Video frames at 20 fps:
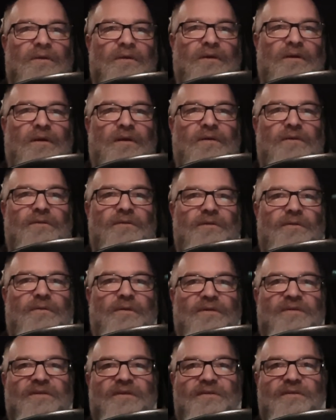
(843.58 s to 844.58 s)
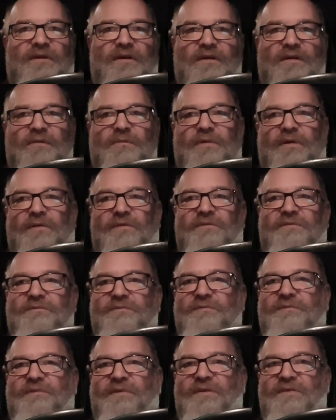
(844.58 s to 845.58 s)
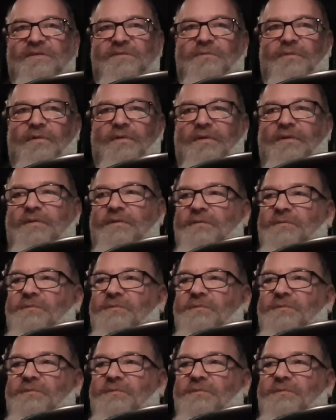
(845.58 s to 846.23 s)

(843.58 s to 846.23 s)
I don't know what to talk about this morning.